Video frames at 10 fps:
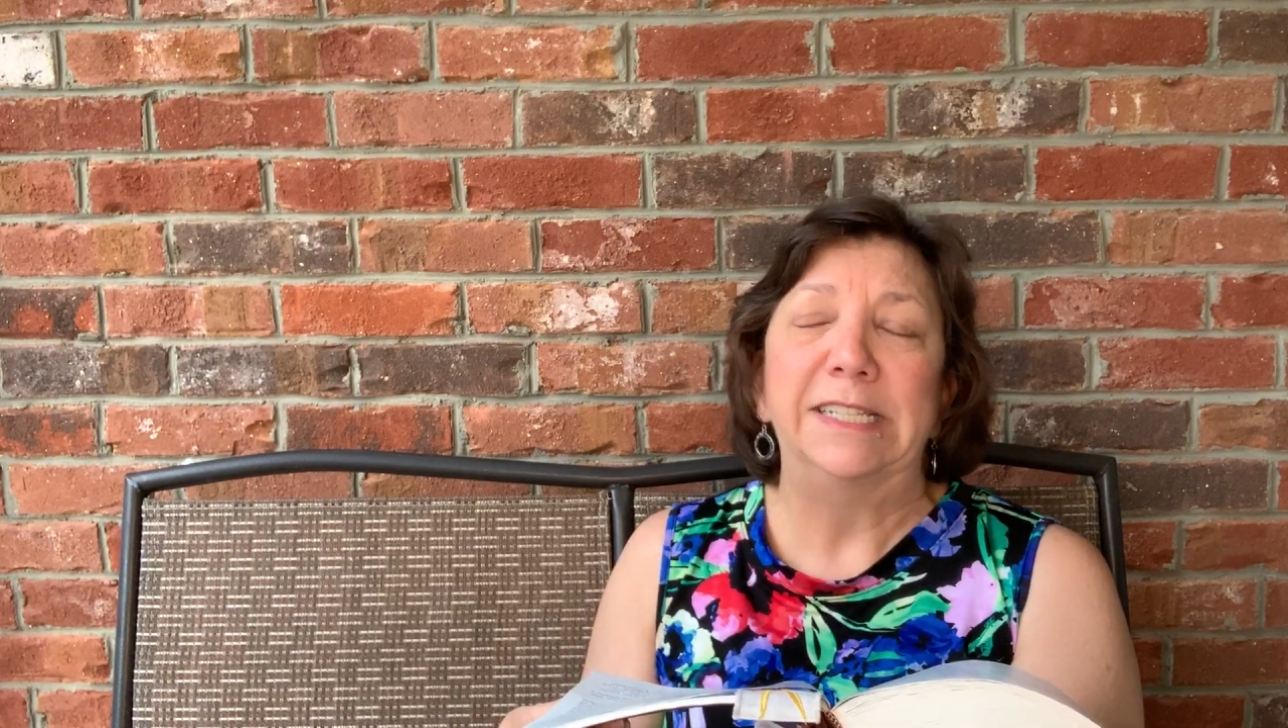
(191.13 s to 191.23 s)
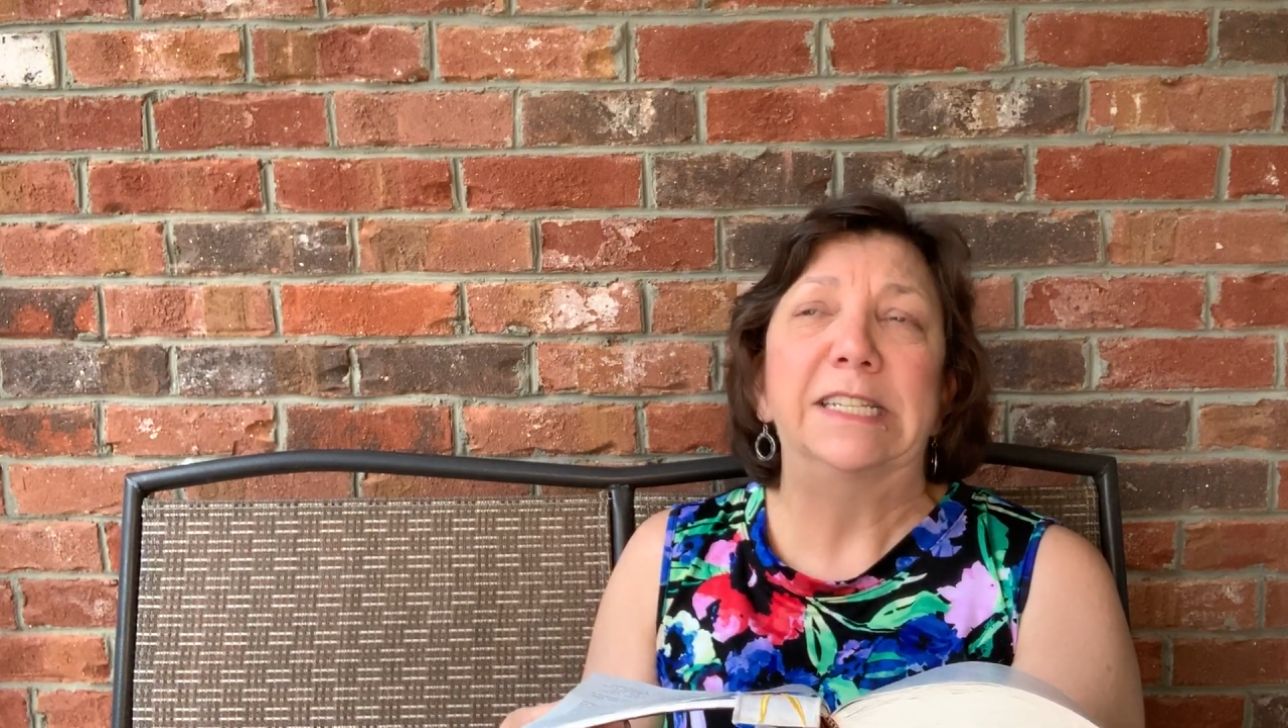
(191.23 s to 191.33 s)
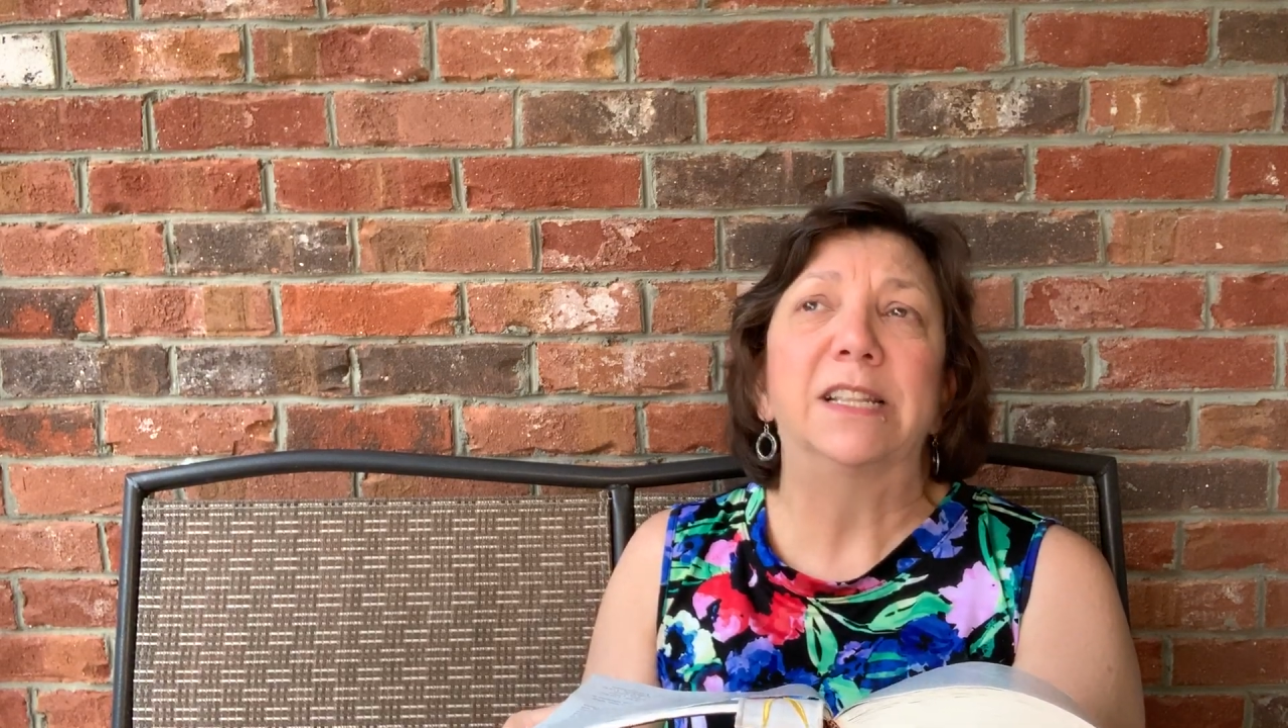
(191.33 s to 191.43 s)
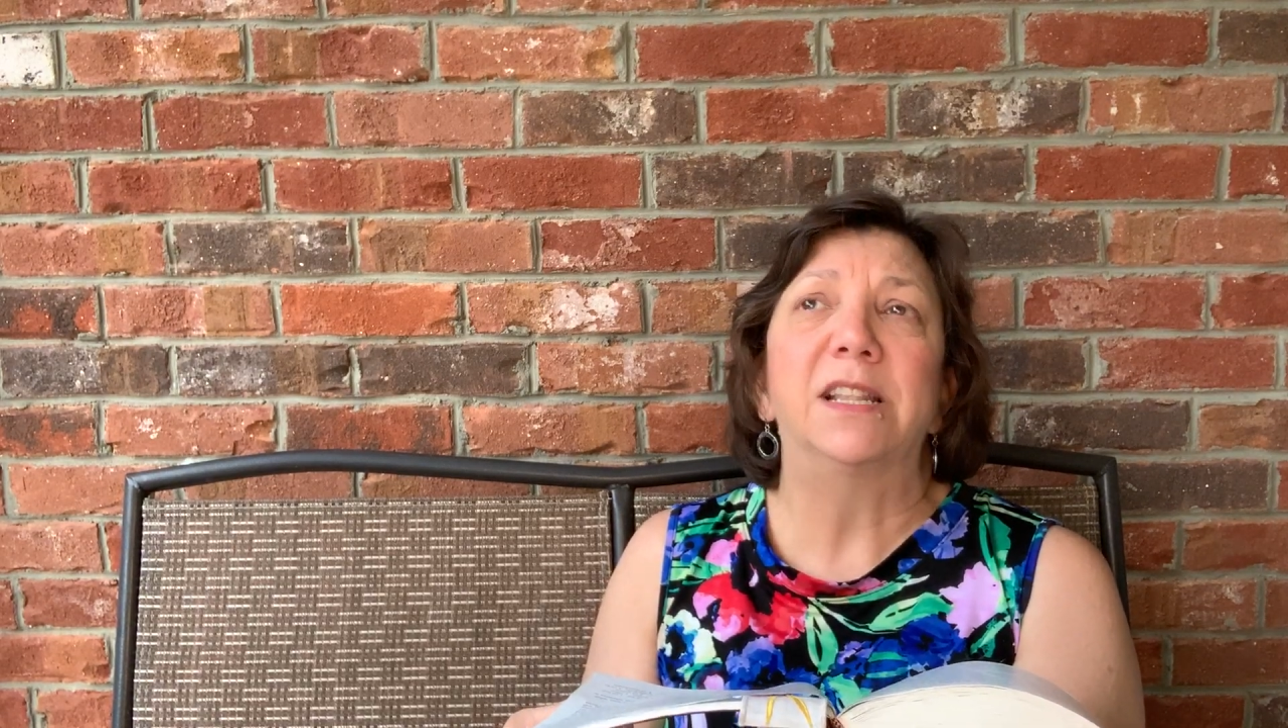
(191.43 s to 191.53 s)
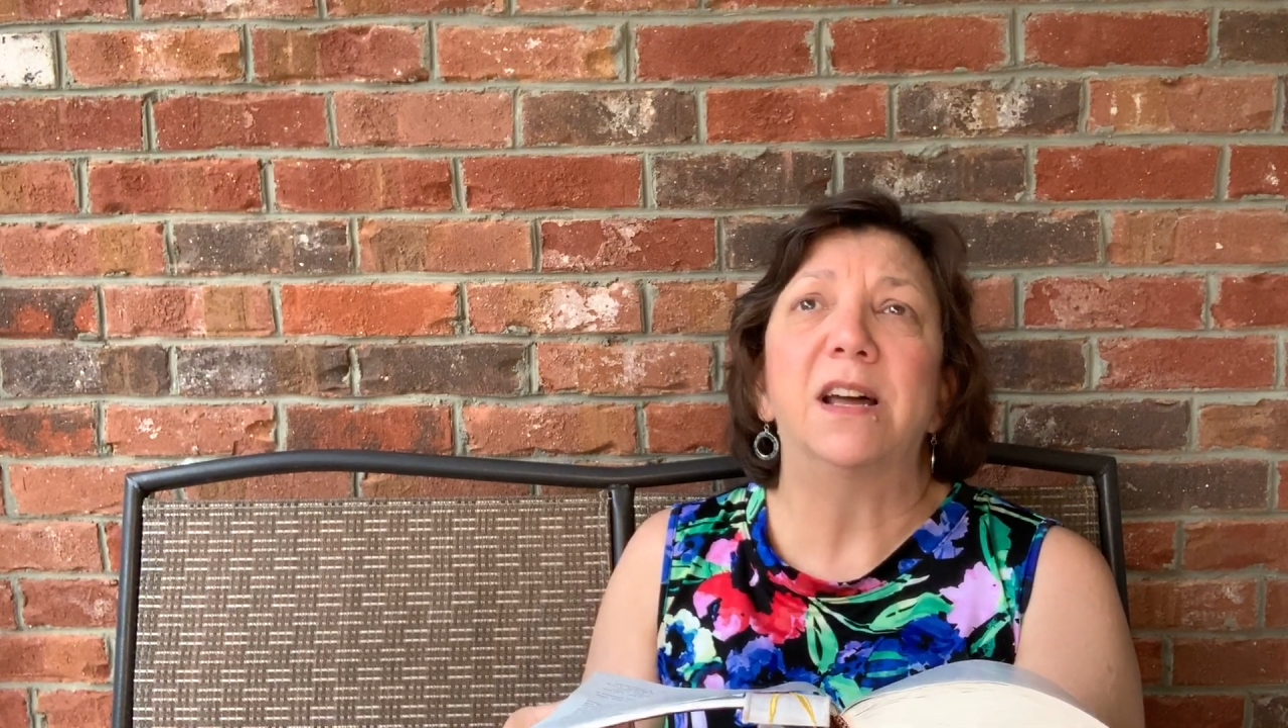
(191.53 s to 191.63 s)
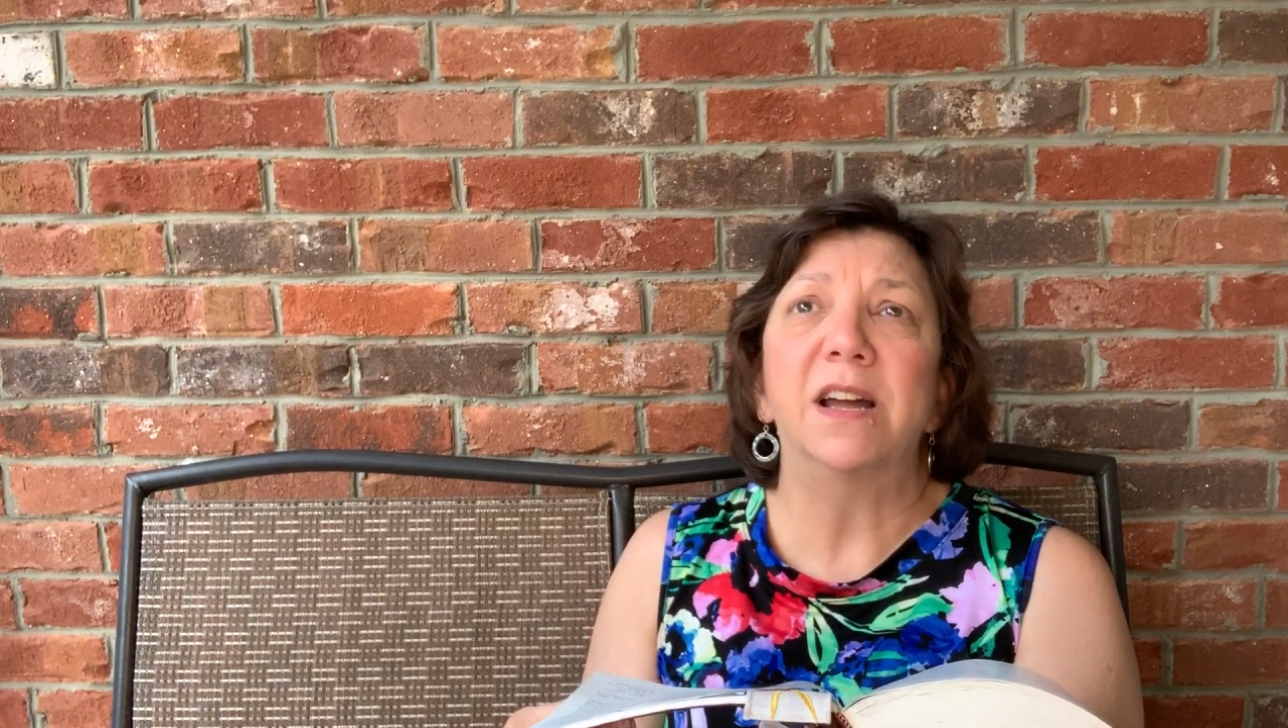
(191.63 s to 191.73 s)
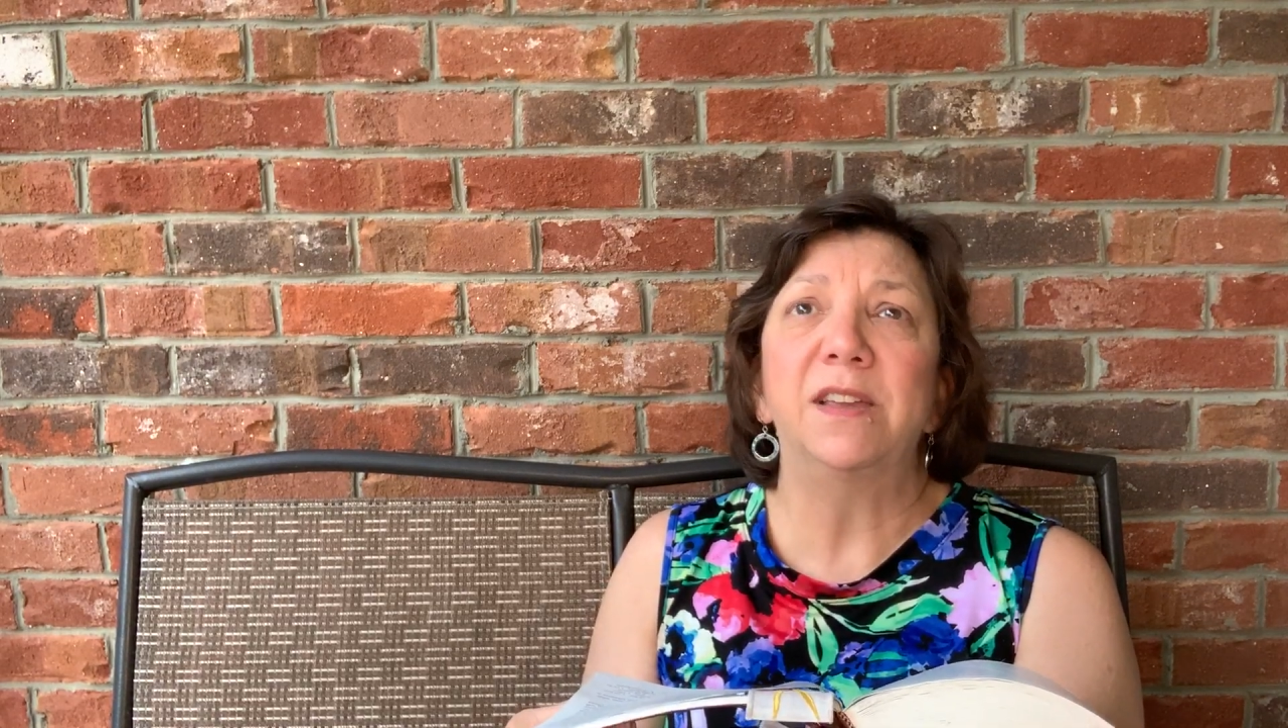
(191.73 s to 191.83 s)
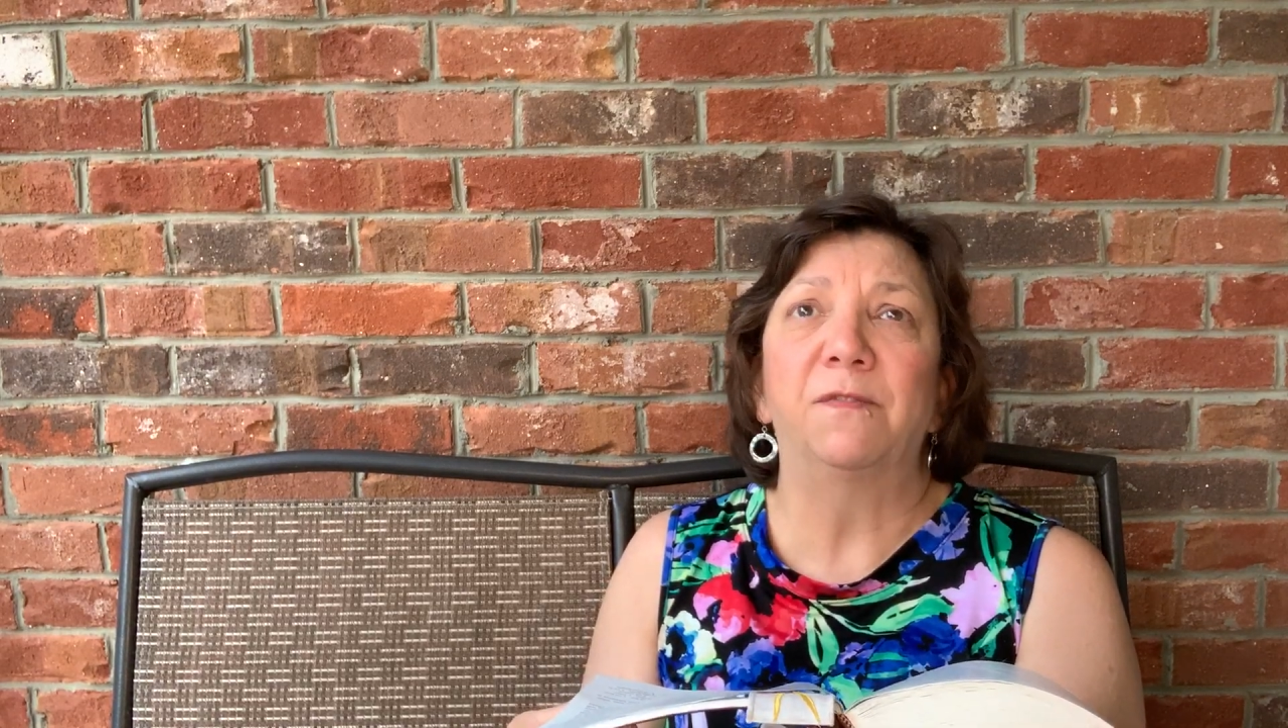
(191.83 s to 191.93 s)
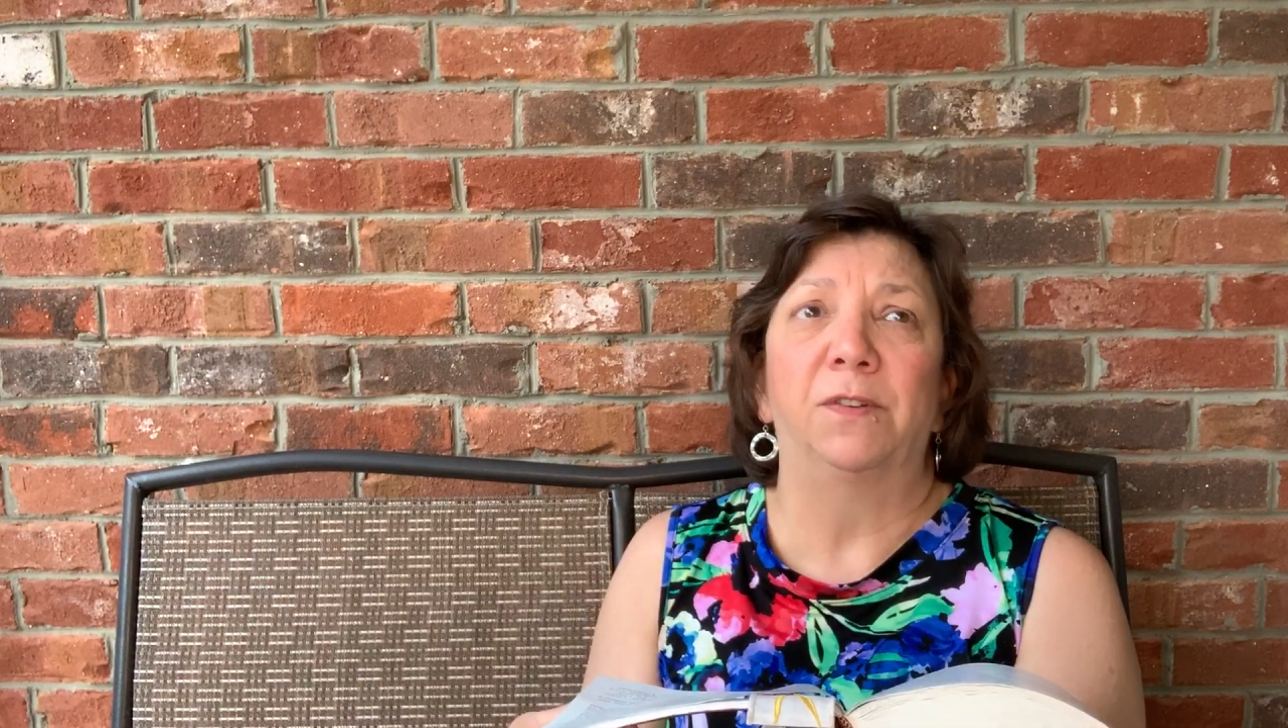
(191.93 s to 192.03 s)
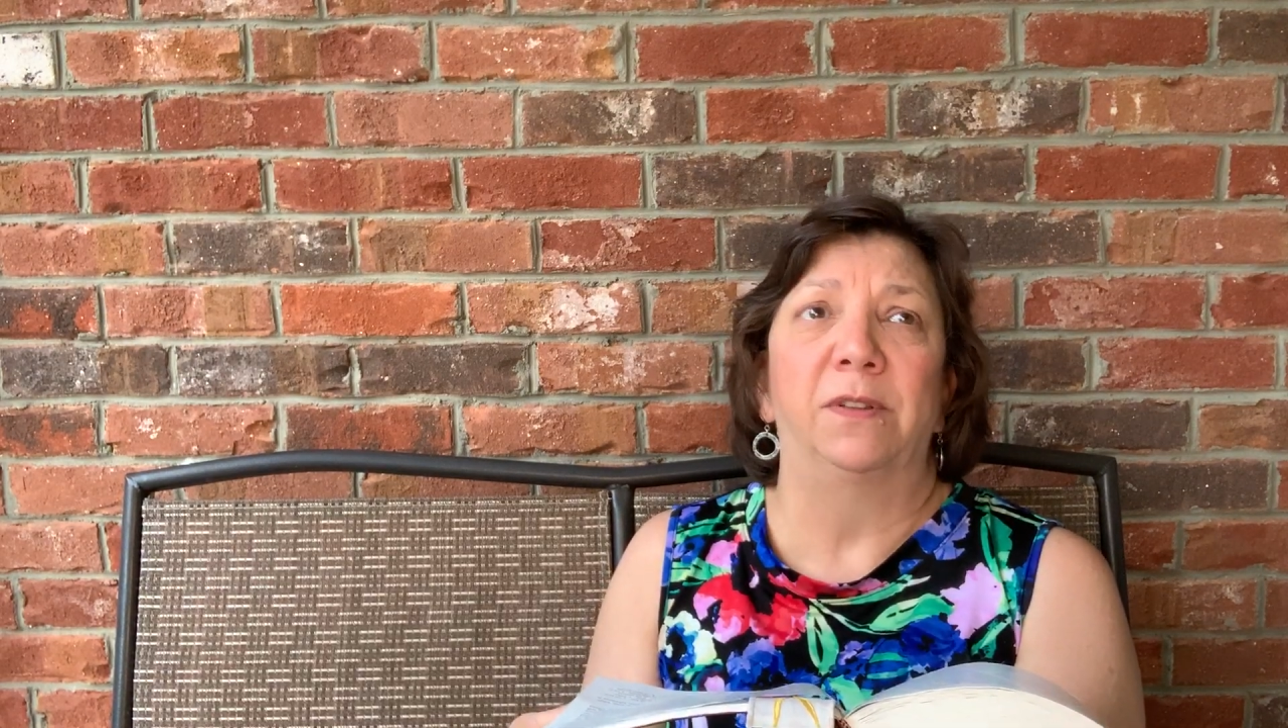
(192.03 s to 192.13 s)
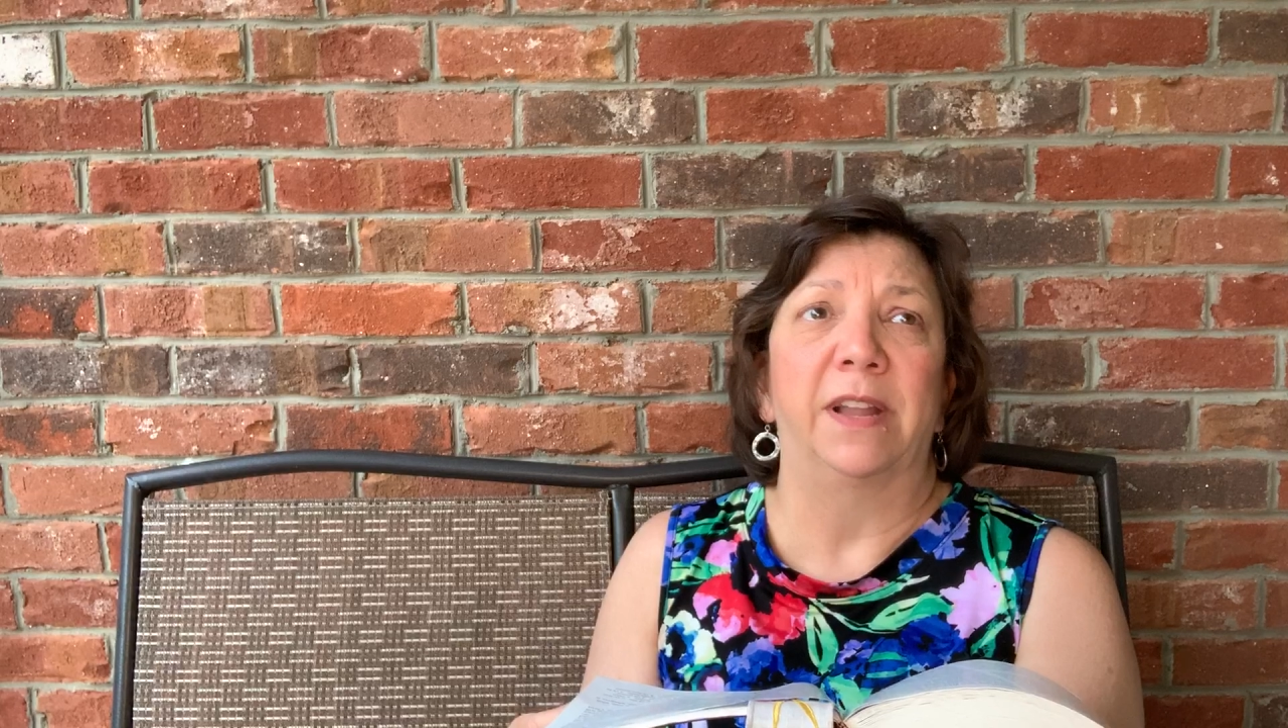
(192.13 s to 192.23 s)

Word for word: delightful